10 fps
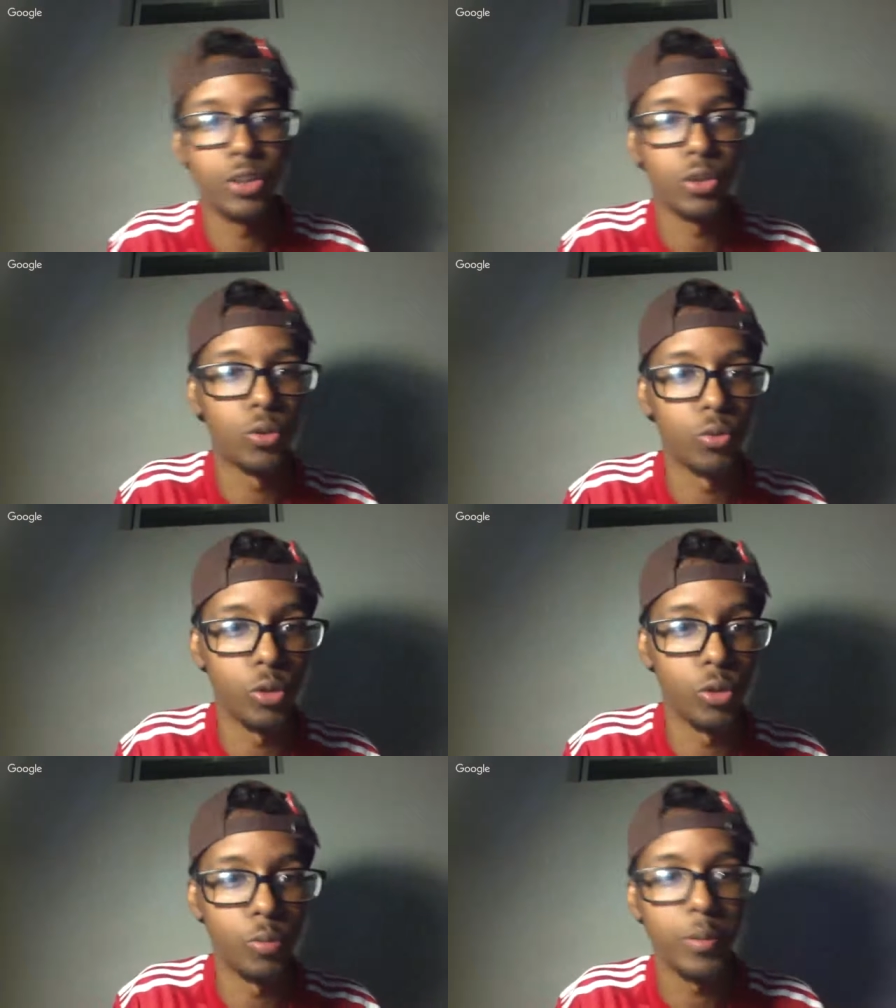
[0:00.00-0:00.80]
group,
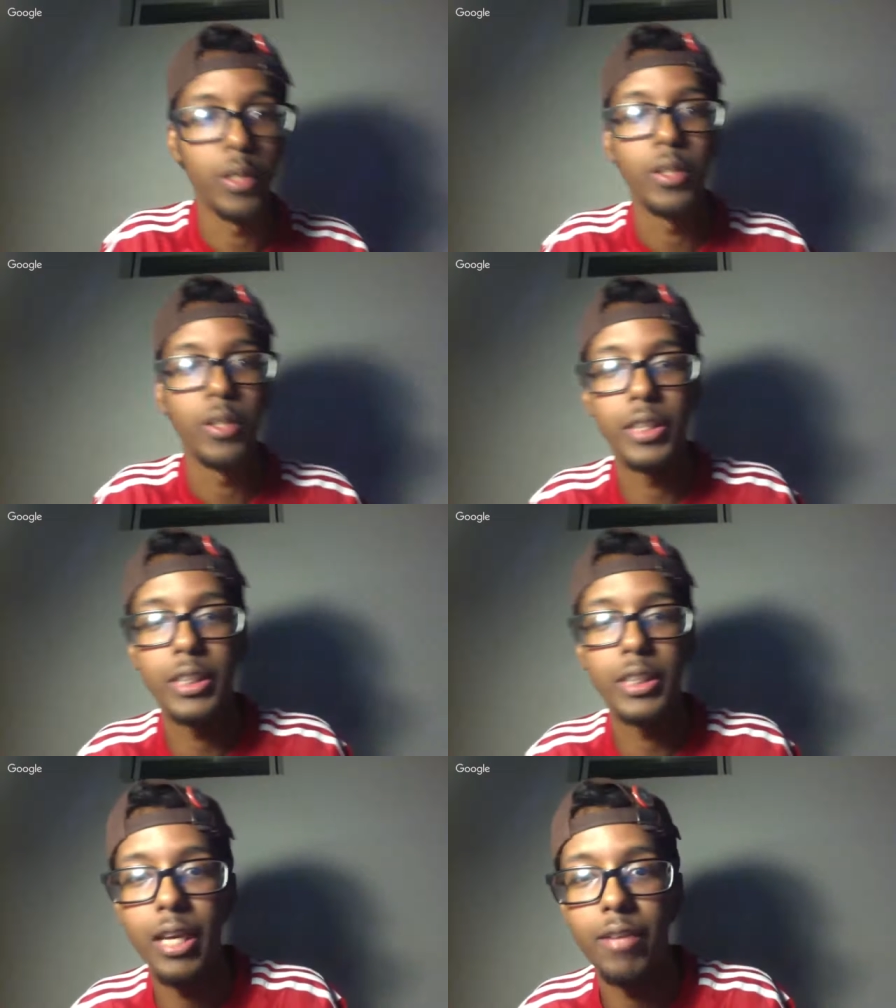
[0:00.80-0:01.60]
the
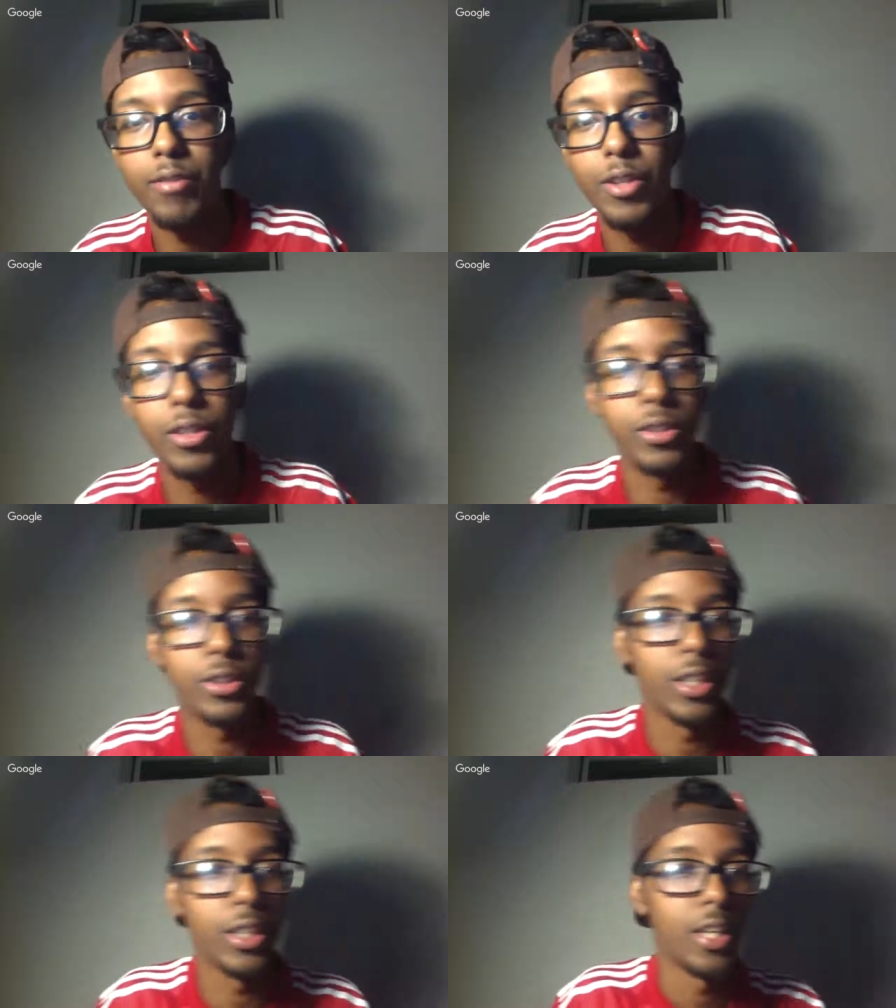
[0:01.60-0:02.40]
saviors,
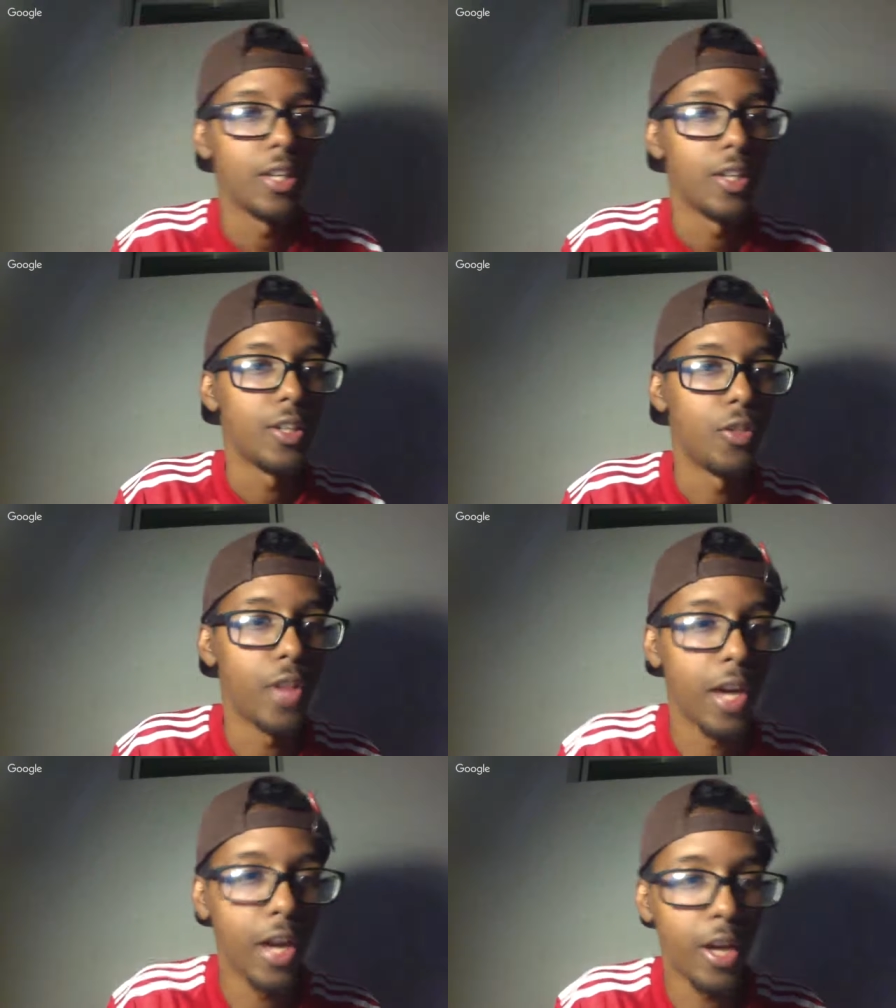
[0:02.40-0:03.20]

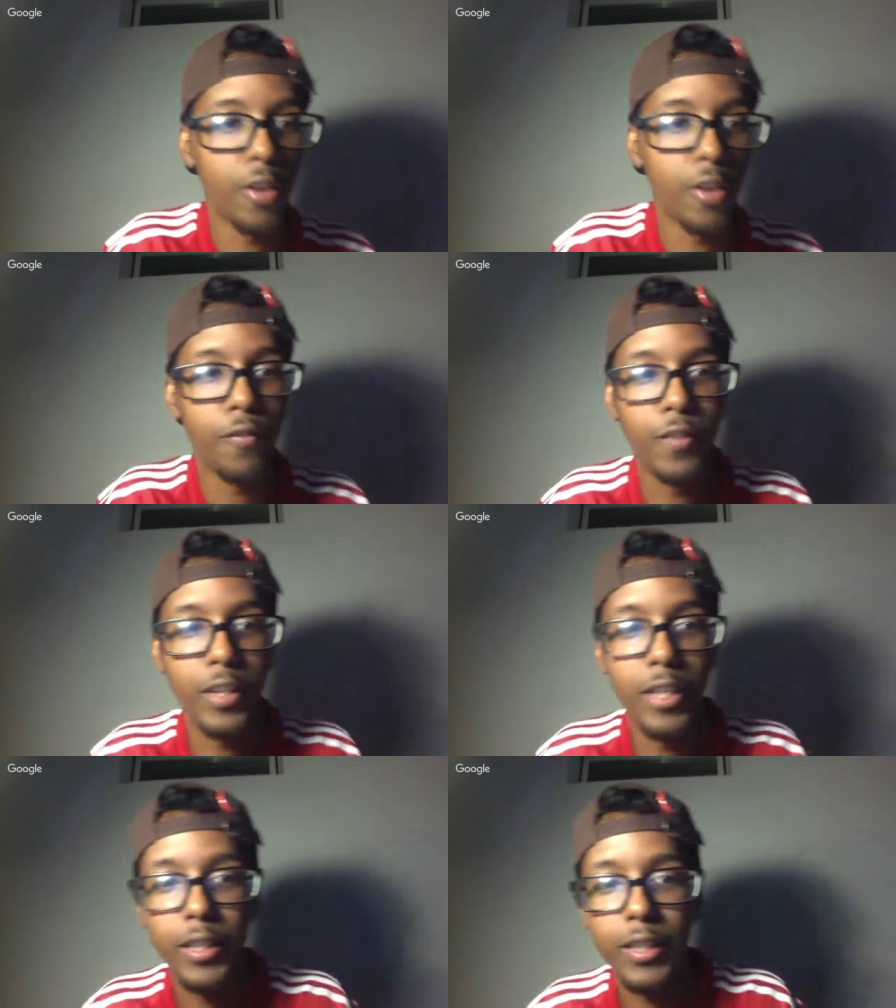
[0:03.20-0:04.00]
they're
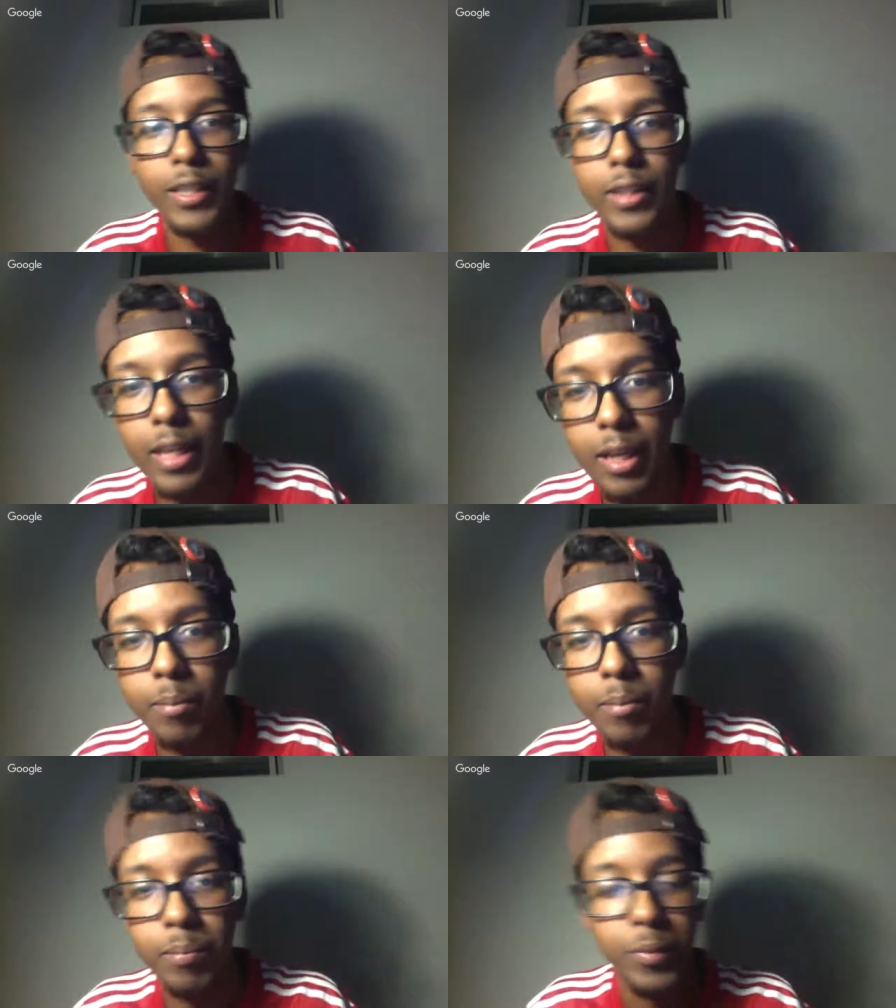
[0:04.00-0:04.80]
feeding them
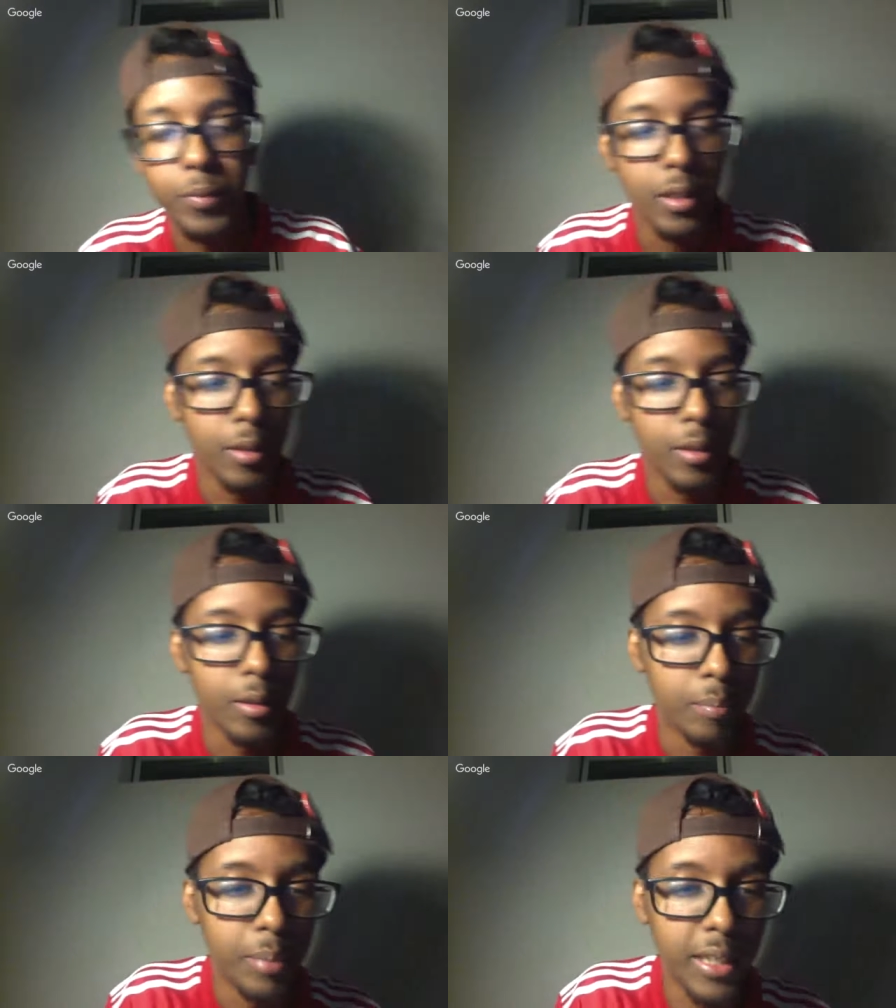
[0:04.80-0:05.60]

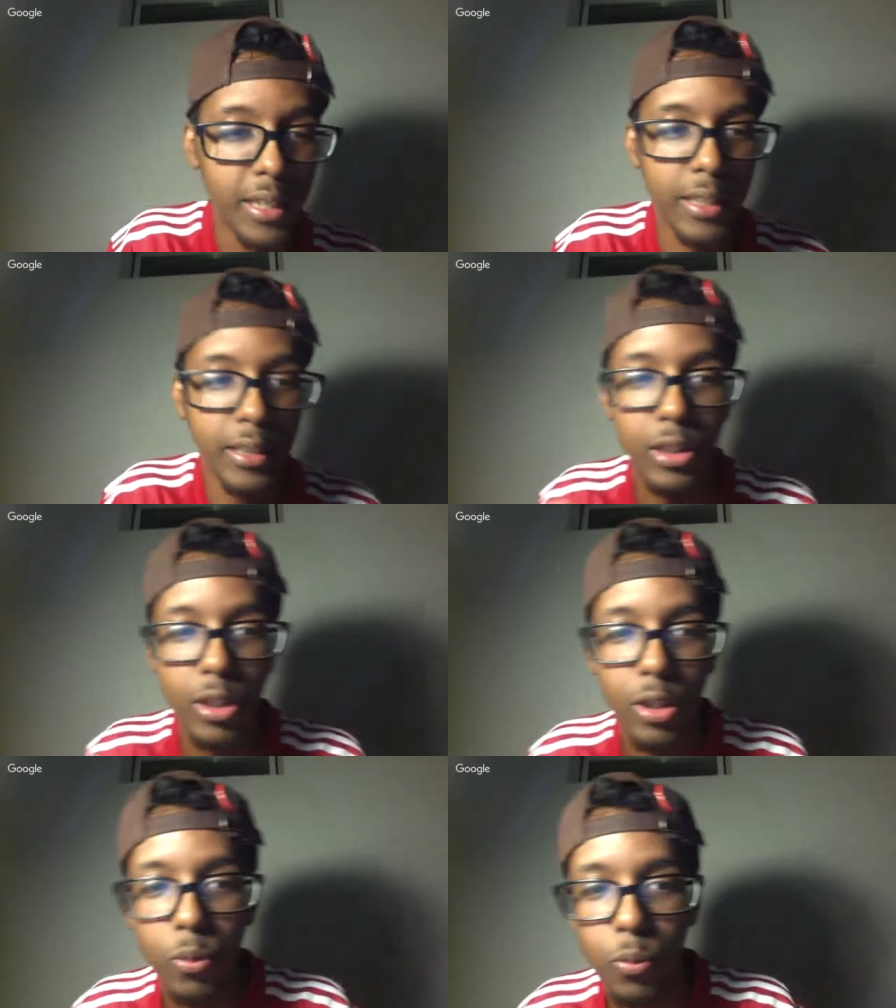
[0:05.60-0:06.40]
pigs
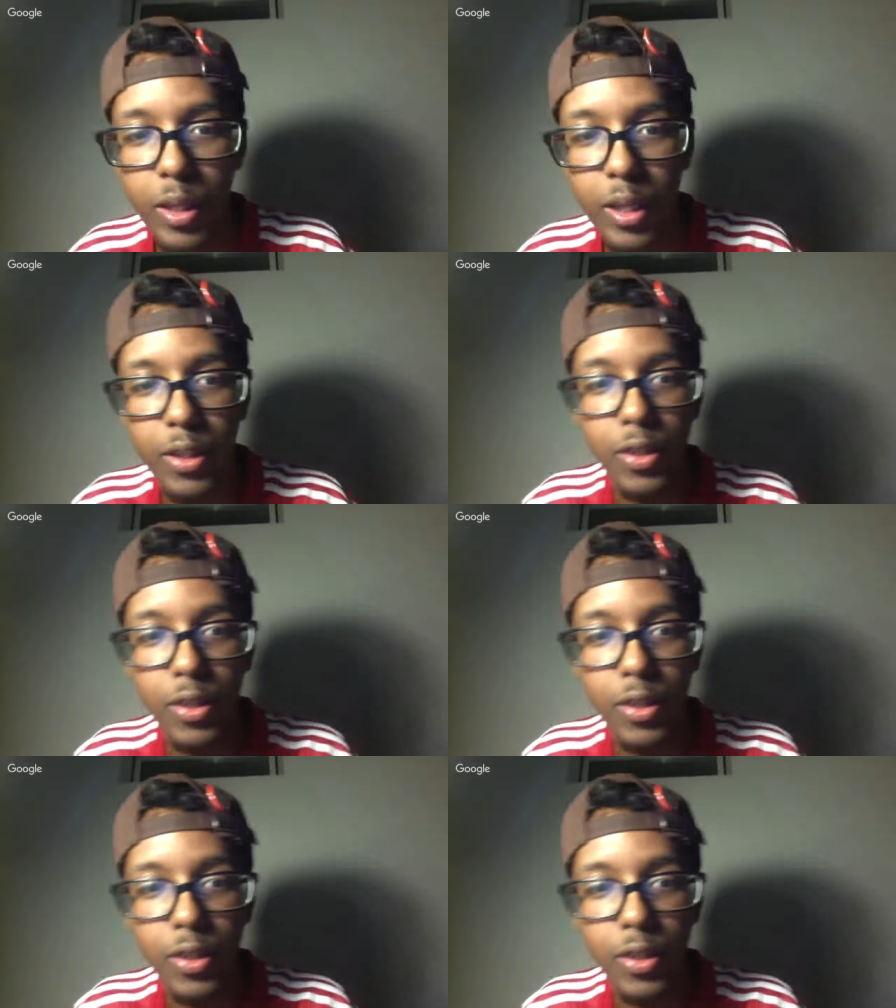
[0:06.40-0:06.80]
with